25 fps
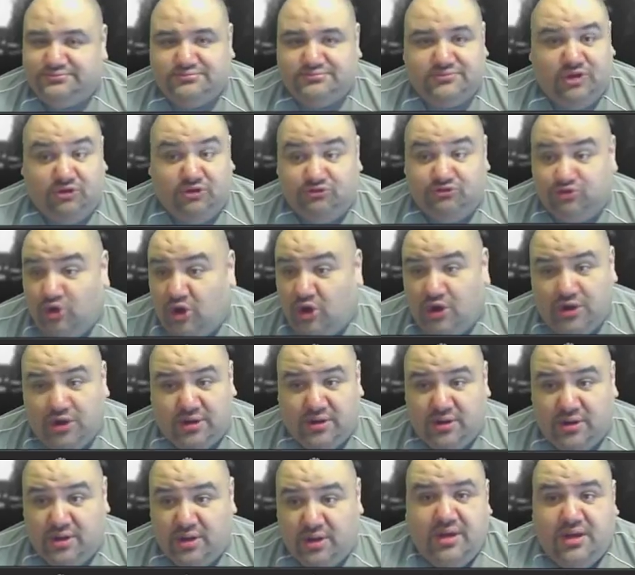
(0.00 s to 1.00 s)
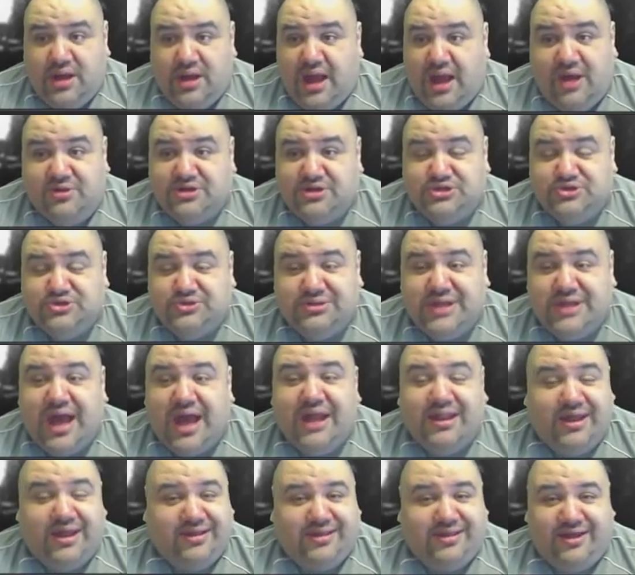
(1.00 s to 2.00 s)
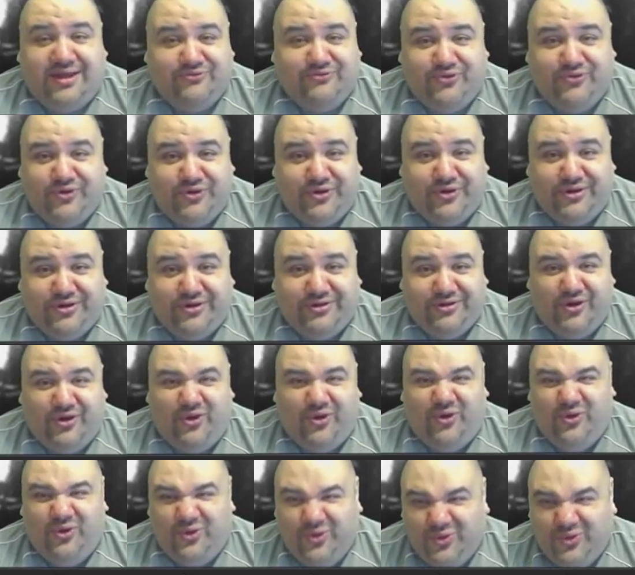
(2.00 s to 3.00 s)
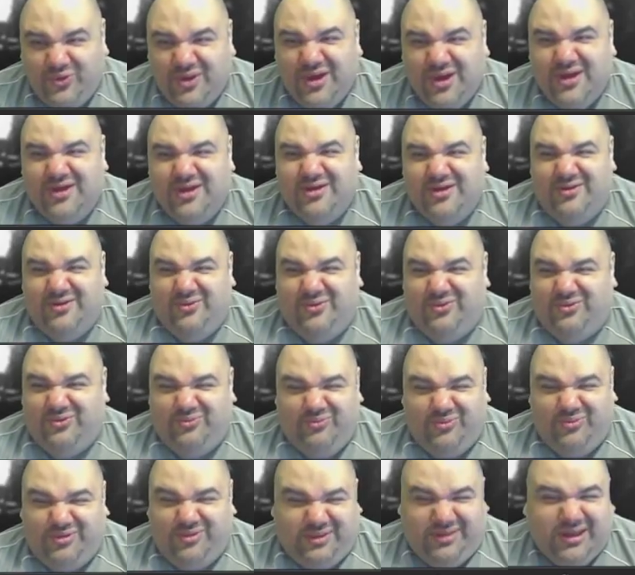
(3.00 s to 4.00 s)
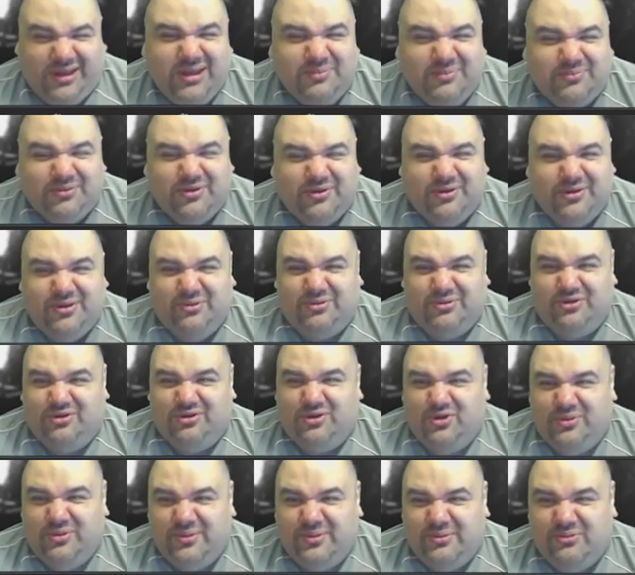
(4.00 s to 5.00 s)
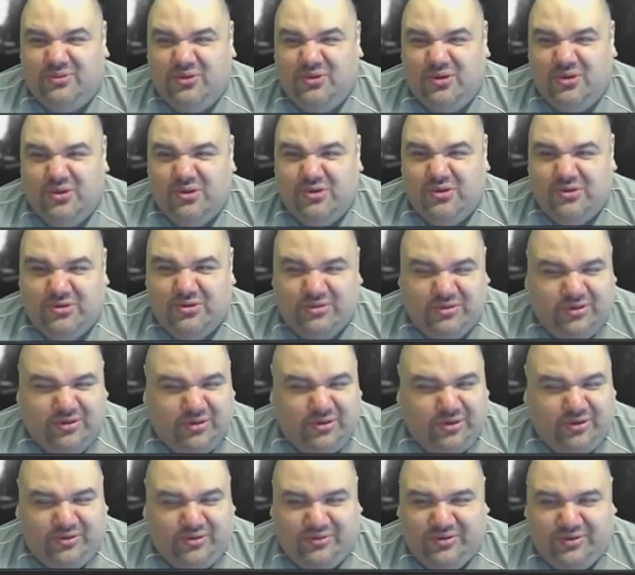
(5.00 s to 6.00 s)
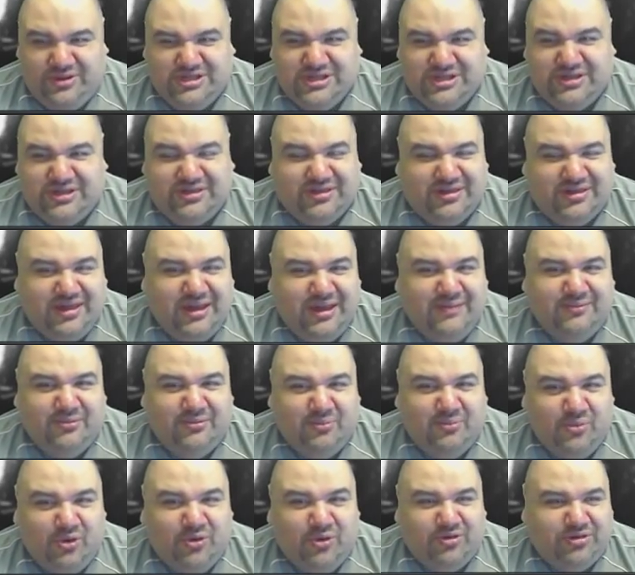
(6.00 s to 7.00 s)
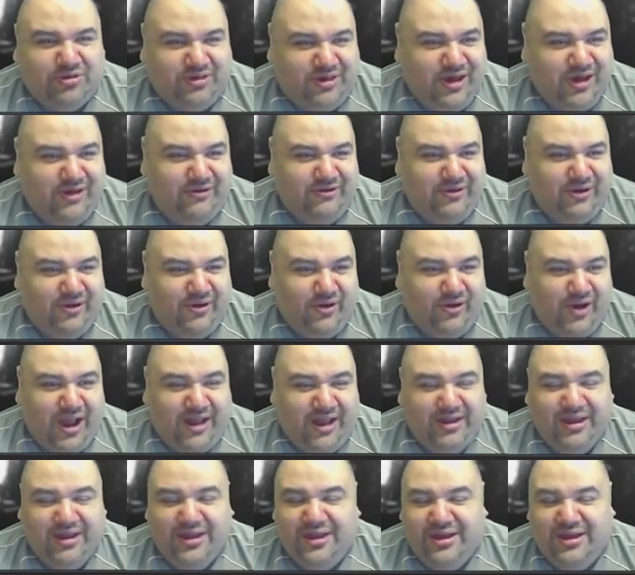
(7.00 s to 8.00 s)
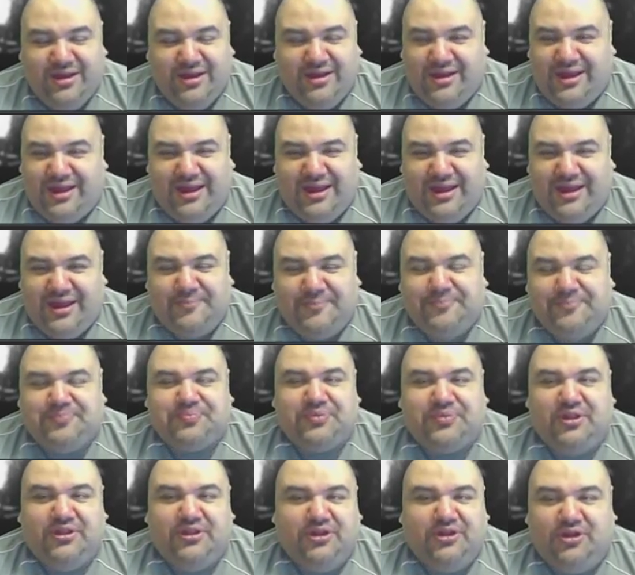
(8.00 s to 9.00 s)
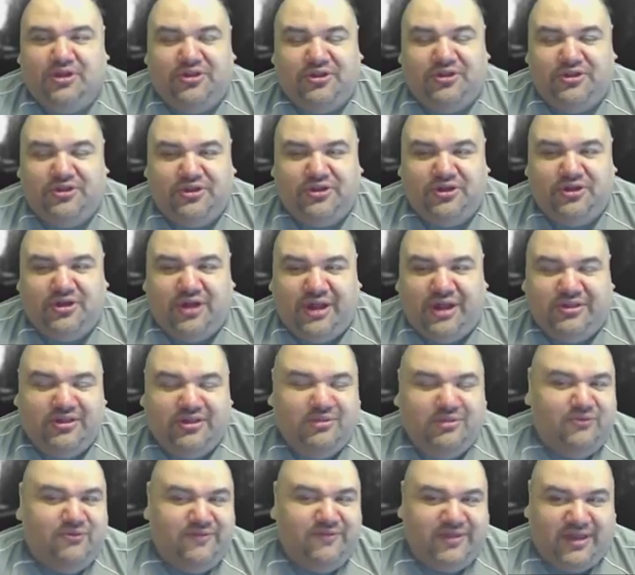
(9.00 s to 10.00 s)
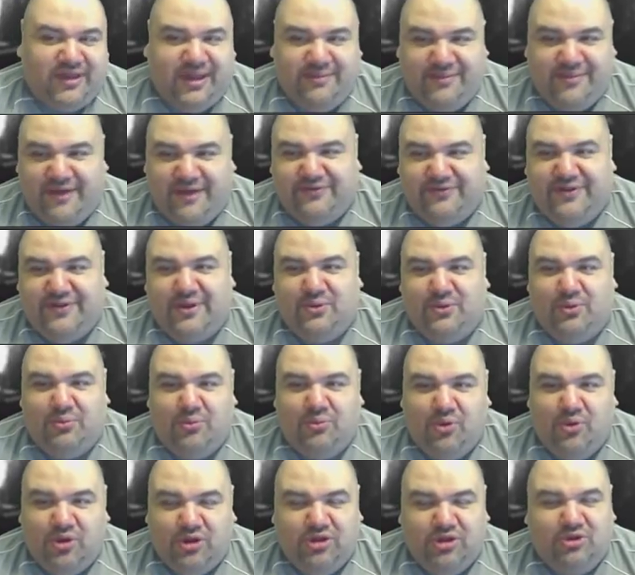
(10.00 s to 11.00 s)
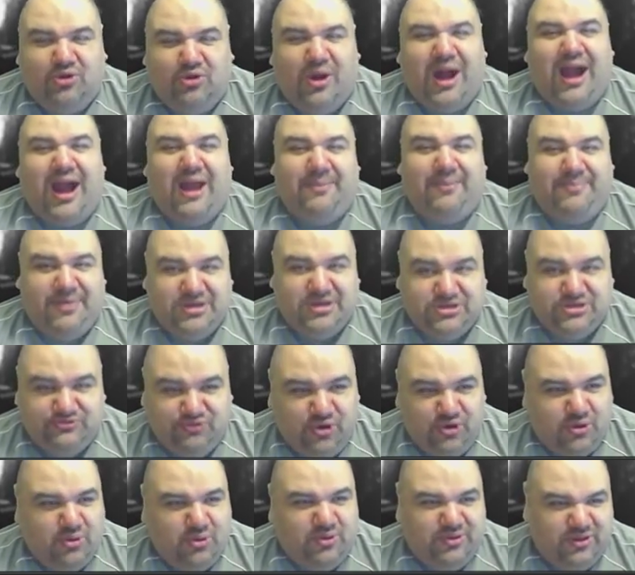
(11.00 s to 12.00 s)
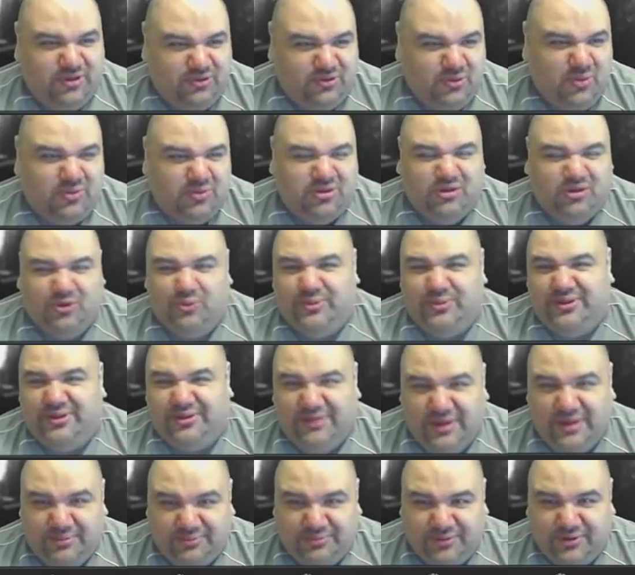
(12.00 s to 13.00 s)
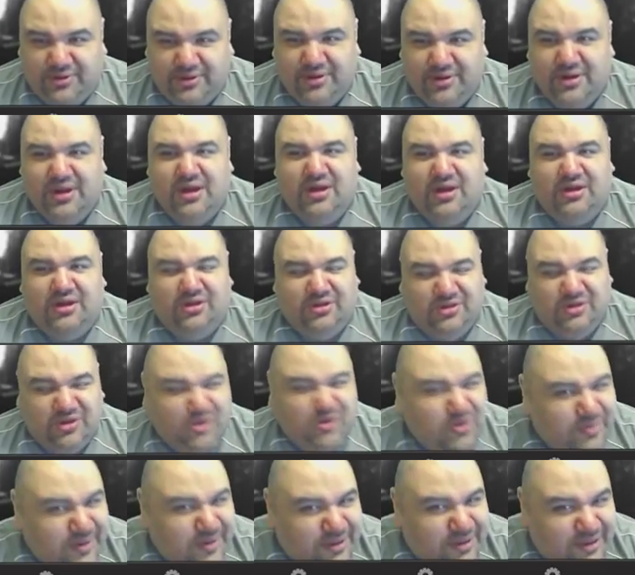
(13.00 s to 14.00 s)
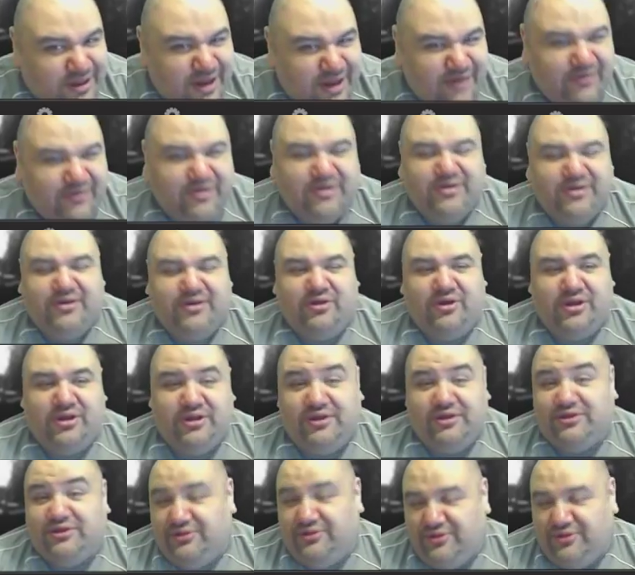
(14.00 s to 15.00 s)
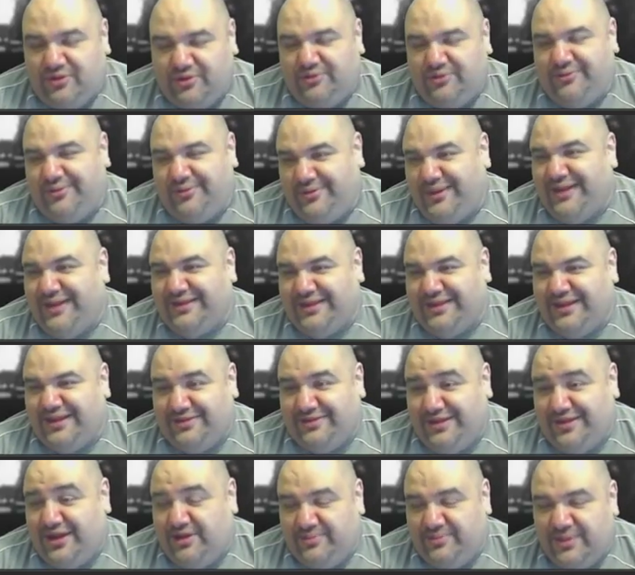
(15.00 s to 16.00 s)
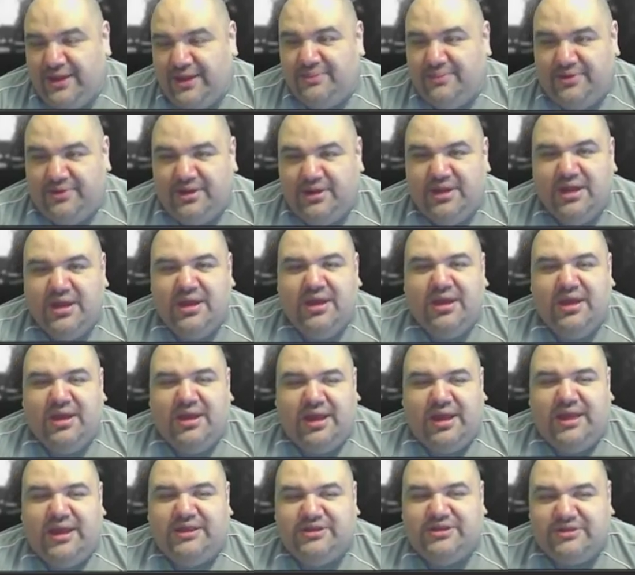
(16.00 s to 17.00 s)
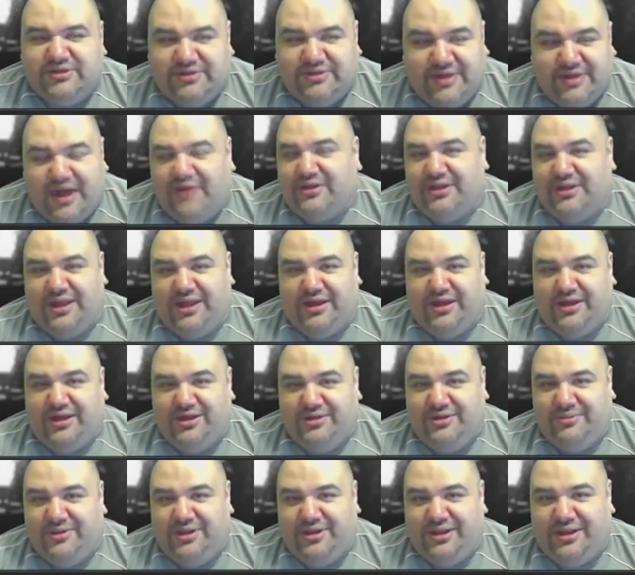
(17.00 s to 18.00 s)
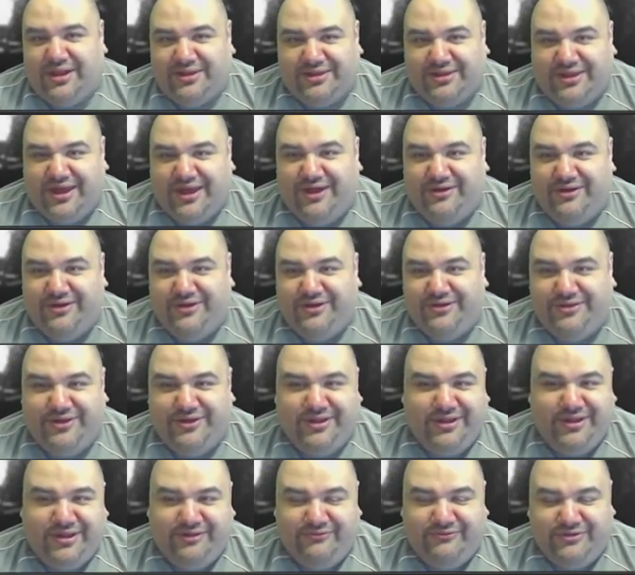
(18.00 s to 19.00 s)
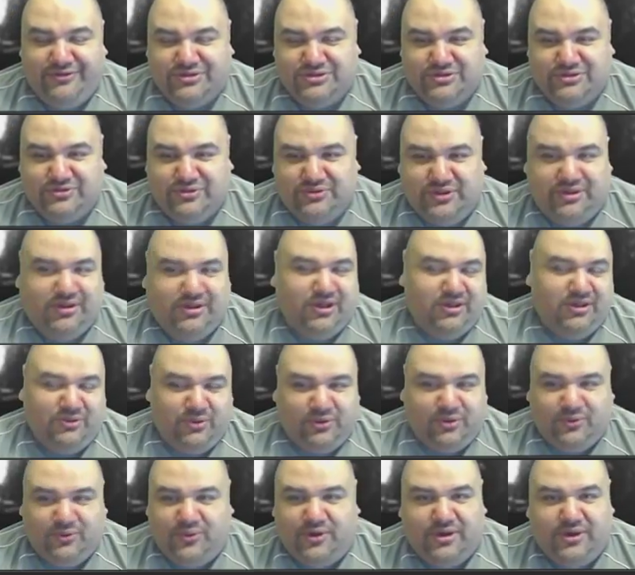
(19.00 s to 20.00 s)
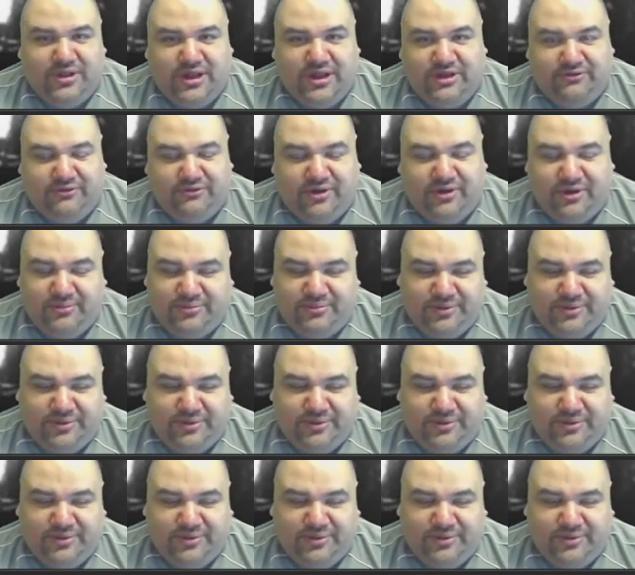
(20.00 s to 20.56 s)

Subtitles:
The roar. How could you not like that roar? It was deeper. It was a little bit more, it just seemed more scary, or had, the Godzilla movies that came after that were more a little high-pitched roar, where this one was a little bit deeper, a little bit scarier, or at least, and not that it scared me, but it just sounded like it could have been a lot scarier than the other ones we heard later on.